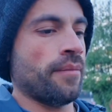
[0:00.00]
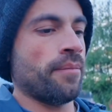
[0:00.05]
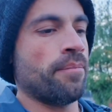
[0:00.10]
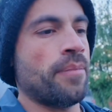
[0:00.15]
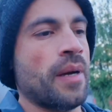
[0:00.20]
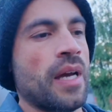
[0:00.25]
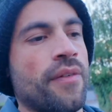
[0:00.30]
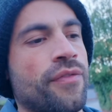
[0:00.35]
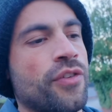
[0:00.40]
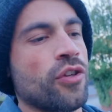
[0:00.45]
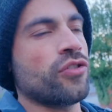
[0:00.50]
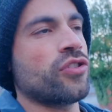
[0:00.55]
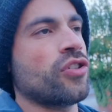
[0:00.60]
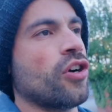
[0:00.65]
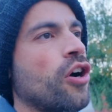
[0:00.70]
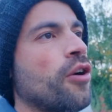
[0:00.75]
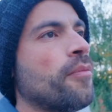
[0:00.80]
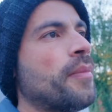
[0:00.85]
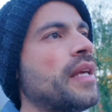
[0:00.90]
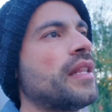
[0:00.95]
But if you
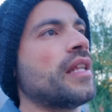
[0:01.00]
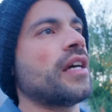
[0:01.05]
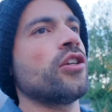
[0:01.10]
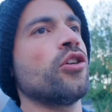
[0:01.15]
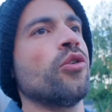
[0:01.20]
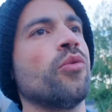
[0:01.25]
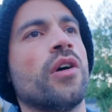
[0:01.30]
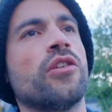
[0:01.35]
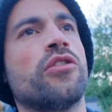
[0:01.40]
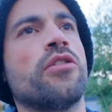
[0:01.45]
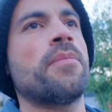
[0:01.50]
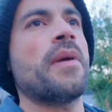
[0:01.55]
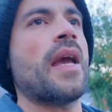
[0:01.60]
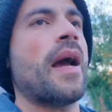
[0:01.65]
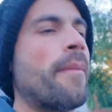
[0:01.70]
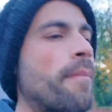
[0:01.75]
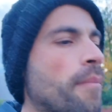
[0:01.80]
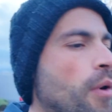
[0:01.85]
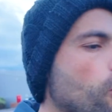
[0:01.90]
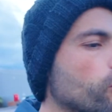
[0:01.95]
told me that you want to be
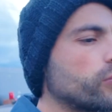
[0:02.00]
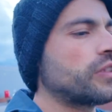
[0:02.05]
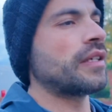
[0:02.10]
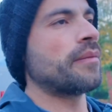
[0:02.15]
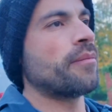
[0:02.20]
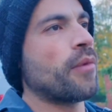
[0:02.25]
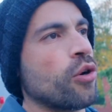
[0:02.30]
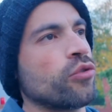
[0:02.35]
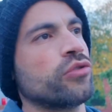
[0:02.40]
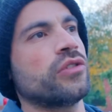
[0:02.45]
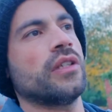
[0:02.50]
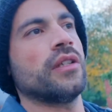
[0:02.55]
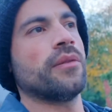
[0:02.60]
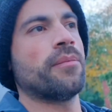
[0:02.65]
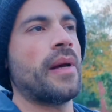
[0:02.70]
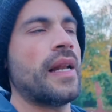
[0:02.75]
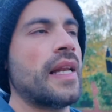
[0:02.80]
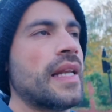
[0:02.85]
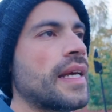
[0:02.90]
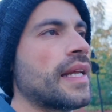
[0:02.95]
a
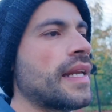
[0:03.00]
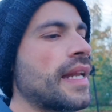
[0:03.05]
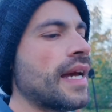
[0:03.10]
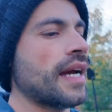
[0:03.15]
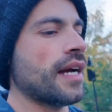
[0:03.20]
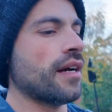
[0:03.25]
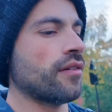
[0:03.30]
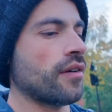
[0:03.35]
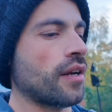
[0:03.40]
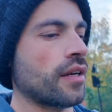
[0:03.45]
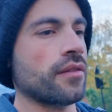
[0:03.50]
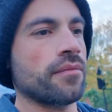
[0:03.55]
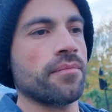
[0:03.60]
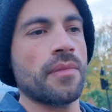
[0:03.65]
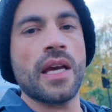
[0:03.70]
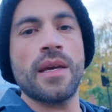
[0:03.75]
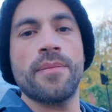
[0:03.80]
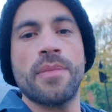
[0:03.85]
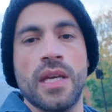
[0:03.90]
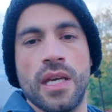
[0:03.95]
multi-millionaire and
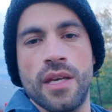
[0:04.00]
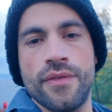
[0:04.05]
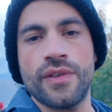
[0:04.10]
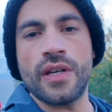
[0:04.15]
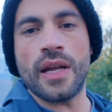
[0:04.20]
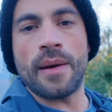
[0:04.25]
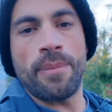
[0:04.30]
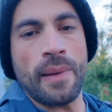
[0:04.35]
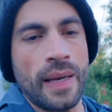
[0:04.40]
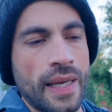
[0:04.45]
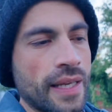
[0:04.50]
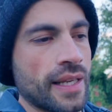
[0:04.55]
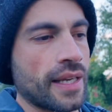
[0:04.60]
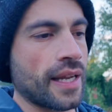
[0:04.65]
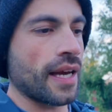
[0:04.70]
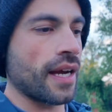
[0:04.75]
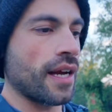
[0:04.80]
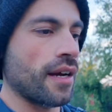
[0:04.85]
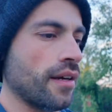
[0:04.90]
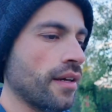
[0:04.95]
maybe even a
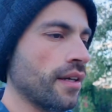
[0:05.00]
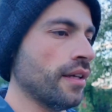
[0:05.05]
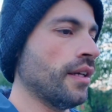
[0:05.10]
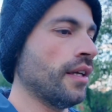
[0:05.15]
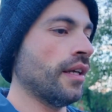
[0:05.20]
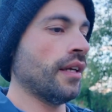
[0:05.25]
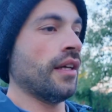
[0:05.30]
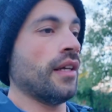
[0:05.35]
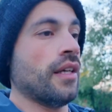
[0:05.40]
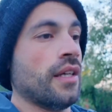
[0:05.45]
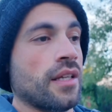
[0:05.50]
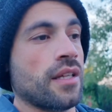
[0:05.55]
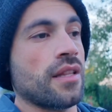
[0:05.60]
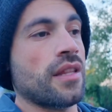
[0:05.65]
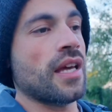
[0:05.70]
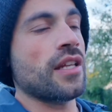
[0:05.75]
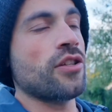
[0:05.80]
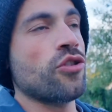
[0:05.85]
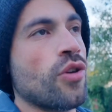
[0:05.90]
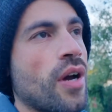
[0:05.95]
billionaire,
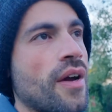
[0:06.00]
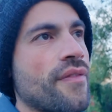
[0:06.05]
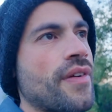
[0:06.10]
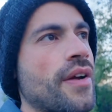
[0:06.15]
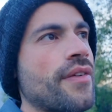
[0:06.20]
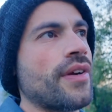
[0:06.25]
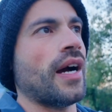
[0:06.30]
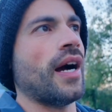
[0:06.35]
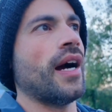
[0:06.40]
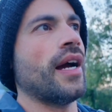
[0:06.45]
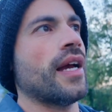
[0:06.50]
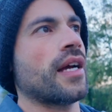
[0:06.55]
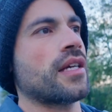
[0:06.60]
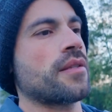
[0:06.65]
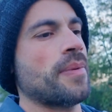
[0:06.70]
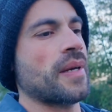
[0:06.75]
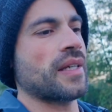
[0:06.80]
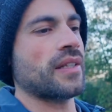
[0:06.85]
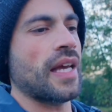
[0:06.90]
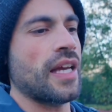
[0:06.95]
then you have very high
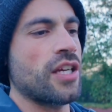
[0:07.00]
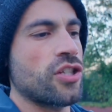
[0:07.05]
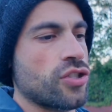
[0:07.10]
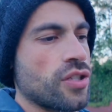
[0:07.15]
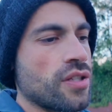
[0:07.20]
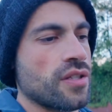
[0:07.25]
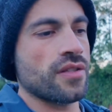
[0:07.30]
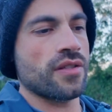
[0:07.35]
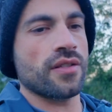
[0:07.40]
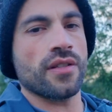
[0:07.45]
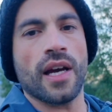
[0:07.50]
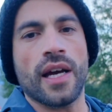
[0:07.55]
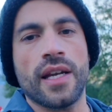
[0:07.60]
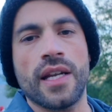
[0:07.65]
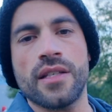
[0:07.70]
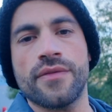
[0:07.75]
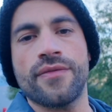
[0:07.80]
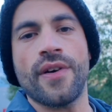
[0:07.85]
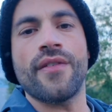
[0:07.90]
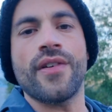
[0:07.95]
expectations, and
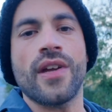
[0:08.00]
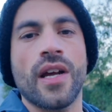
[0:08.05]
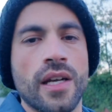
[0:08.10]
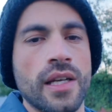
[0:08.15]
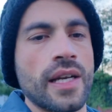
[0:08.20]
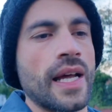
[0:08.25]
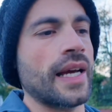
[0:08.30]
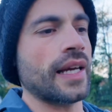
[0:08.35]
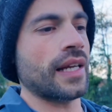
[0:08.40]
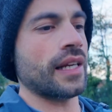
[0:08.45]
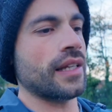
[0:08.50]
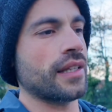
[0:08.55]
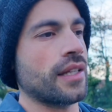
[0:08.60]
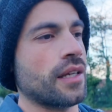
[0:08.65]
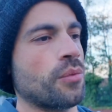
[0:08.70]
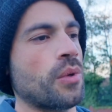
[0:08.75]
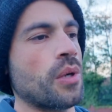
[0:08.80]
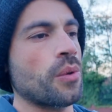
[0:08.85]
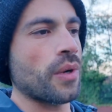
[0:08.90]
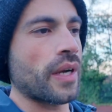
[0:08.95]
it's very unlikely
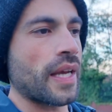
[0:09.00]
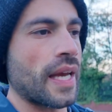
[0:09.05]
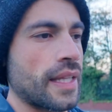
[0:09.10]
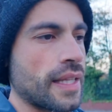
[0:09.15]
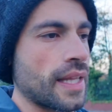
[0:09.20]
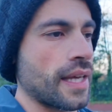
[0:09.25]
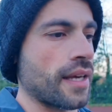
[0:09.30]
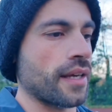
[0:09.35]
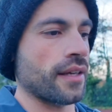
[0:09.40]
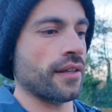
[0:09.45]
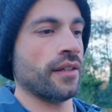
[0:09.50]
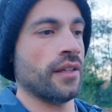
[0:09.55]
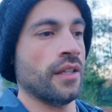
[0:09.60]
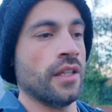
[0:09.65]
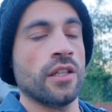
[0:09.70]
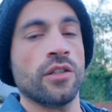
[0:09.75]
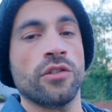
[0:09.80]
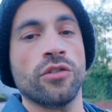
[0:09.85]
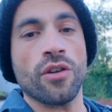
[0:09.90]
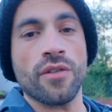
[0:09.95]
that we will get there.
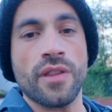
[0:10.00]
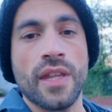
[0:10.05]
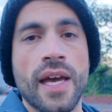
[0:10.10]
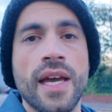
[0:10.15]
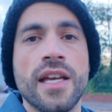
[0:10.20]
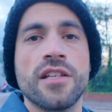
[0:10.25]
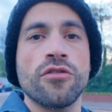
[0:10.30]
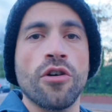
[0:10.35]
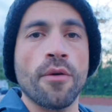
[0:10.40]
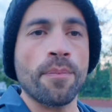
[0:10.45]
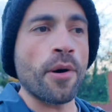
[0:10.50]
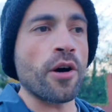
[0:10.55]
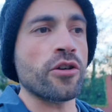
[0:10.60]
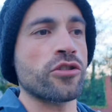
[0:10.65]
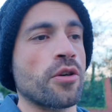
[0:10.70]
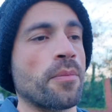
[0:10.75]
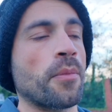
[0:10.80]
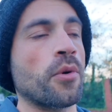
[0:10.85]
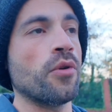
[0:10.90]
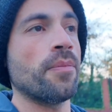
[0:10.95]
Not that it's not
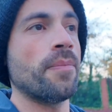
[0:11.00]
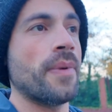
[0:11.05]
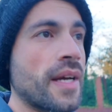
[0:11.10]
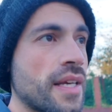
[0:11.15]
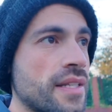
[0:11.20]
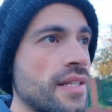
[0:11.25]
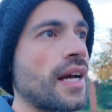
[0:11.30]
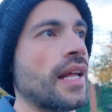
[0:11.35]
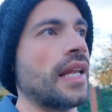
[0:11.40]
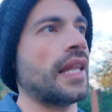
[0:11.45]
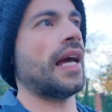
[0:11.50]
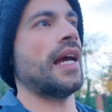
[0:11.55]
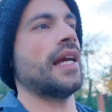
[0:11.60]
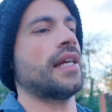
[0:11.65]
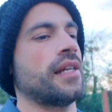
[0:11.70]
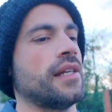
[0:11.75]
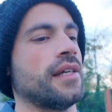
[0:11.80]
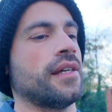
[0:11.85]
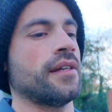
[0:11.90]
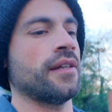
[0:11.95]
possible, but it's
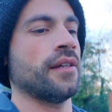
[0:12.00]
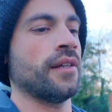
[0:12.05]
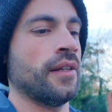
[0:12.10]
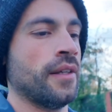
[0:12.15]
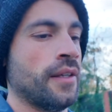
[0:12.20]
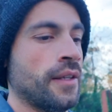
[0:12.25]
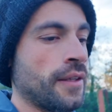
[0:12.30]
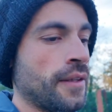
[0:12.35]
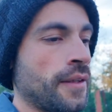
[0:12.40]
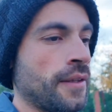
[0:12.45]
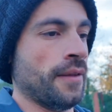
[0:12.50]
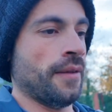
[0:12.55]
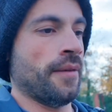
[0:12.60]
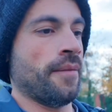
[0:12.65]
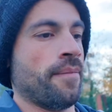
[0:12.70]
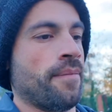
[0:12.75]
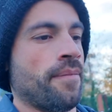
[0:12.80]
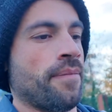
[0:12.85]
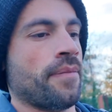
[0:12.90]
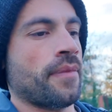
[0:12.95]
unlikely.
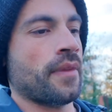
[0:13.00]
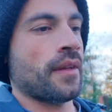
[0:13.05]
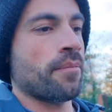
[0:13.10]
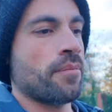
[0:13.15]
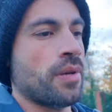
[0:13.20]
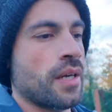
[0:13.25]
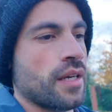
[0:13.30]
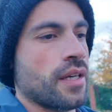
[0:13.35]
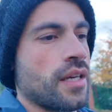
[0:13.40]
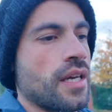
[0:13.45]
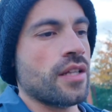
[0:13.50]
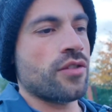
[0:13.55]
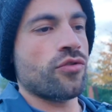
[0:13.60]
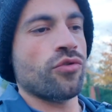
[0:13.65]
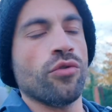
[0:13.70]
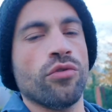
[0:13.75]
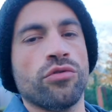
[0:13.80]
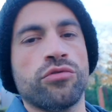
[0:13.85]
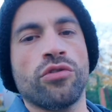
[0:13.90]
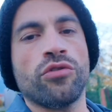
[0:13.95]
But it's
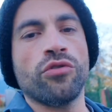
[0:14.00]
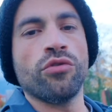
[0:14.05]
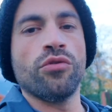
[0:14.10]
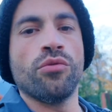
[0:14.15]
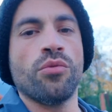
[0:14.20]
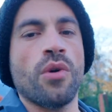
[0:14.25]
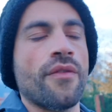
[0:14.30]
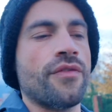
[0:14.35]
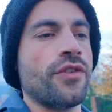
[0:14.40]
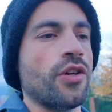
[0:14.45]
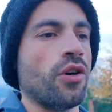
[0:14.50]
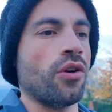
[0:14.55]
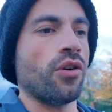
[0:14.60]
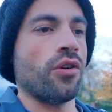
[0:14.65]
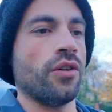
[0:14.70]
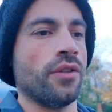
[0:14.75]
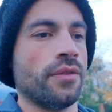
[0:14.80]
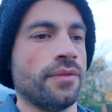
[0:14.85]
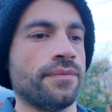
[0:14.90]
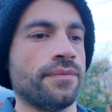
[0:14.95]
all to do with your